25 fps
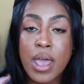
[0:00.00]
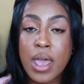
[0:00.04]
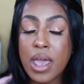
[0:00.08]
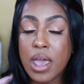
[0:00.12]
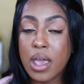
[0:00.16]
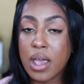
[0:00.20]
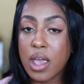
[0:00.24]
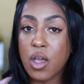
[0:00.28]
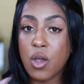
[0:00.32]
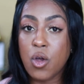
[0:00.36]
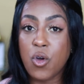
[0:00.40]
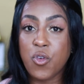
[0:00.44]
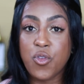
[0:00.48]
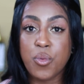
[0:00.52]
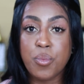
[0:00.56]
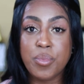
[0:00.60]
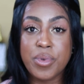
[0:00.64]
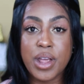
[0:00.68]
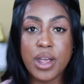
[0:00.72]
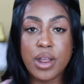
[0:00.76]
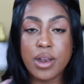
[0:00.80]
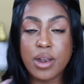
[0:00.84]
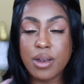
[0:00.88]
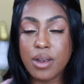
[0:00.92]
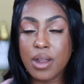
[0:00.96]
It can go from
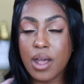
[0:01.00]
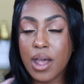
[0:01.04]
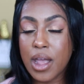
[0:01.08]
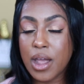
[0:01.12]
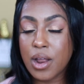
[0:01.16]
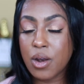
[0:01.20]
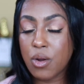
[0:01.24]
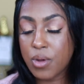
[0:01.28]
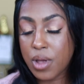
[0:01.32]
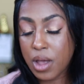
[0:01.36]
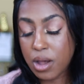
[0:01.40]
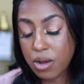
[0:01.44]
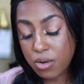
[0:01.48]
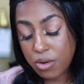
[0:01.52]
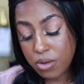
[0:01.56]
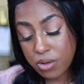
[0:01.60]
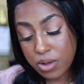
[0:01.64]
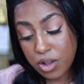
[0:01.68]
day to night. Okay girl,